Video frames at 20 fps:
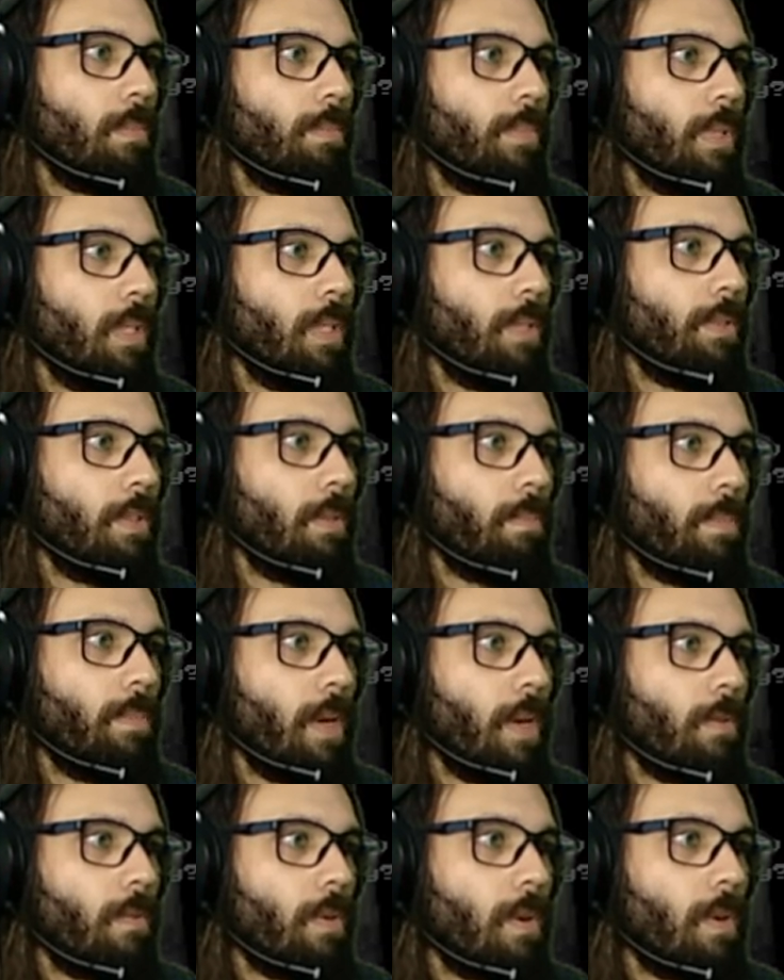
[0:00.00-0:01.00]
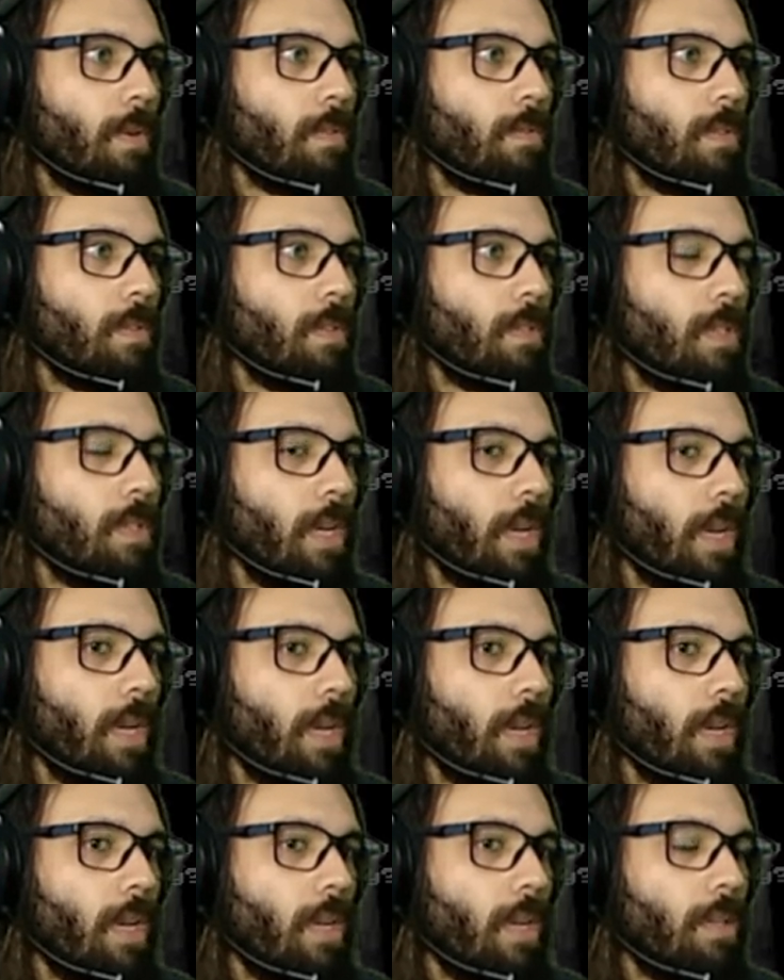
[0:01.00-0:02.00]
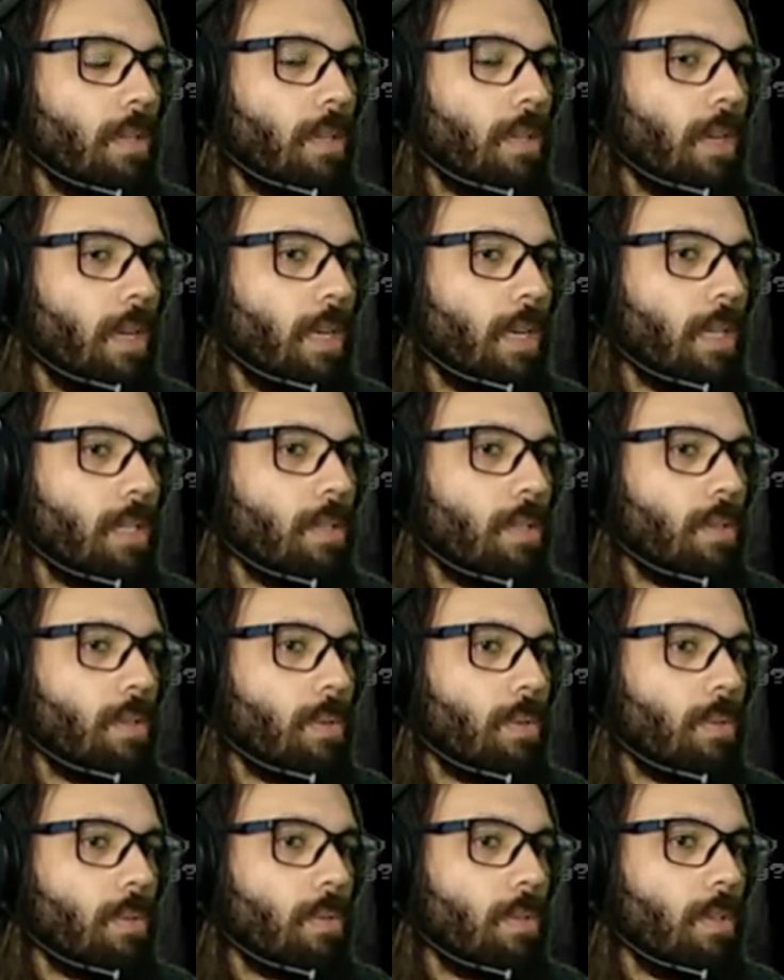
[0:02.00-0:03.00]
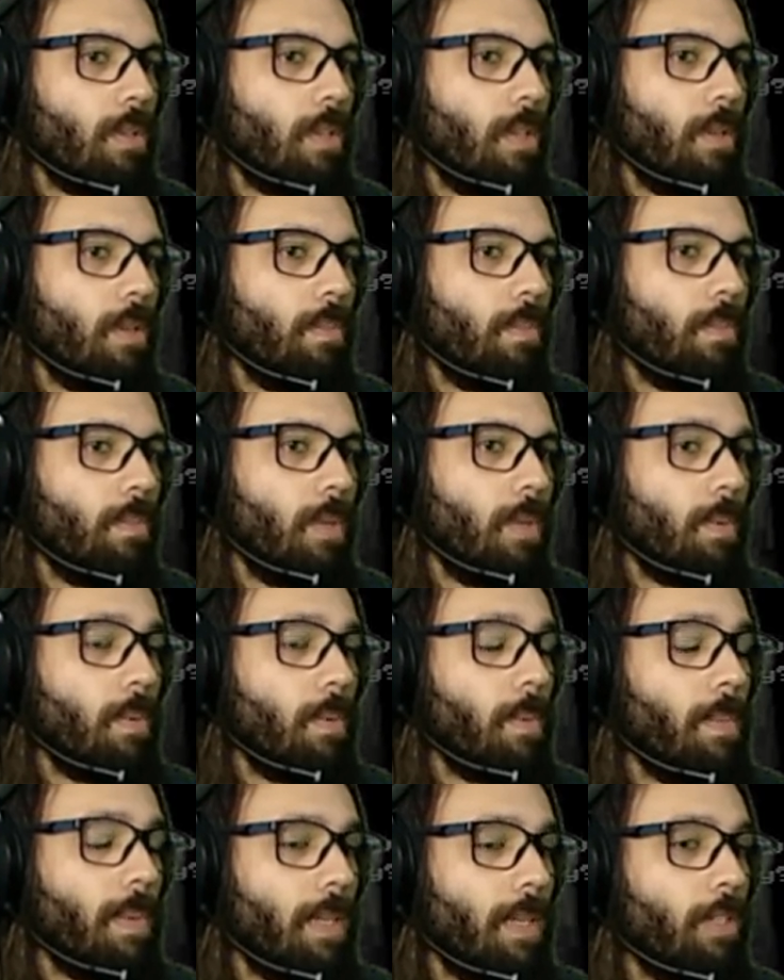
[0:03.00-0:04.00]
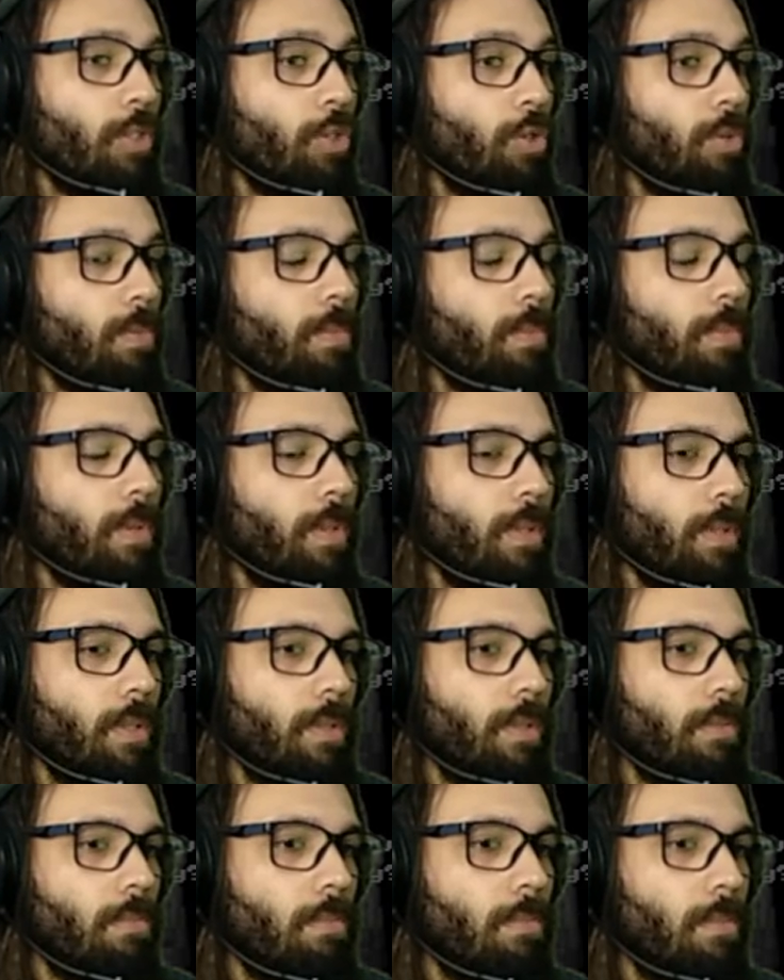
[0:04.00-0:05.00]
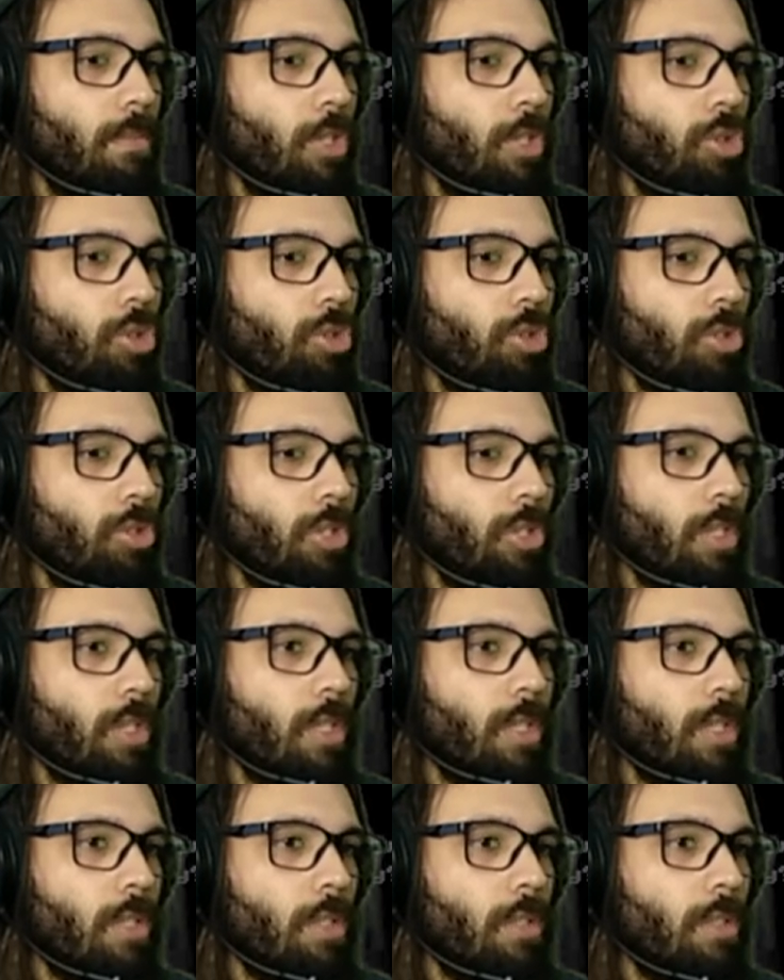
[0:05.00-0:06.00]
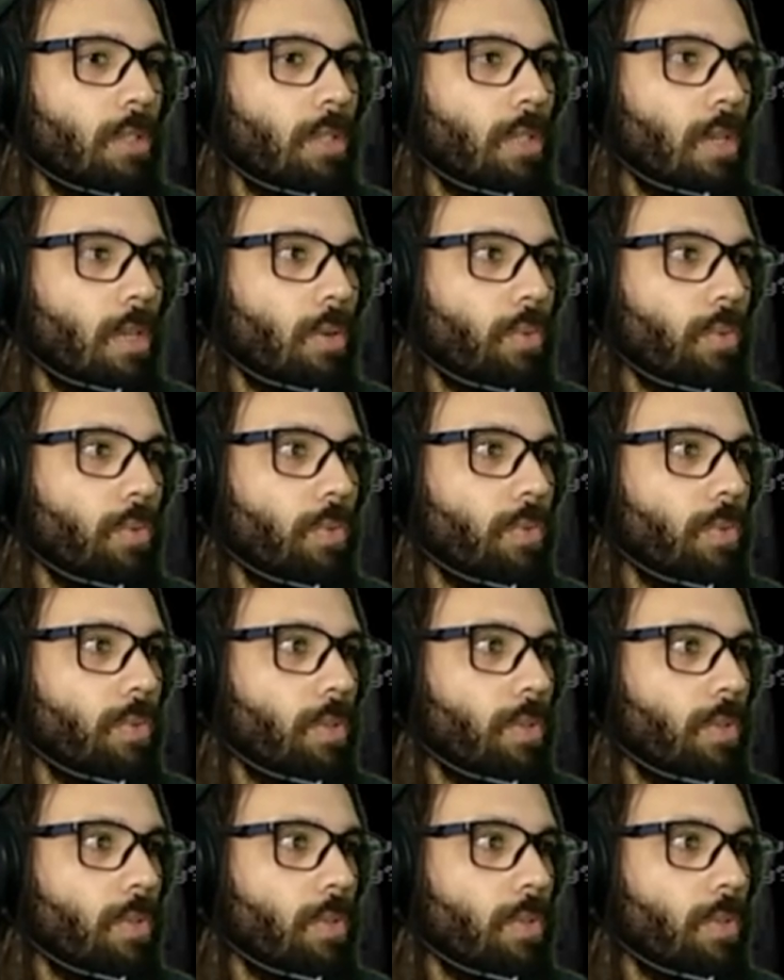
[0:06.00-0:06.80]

but if the background is the castle it may be better to be the shogun itself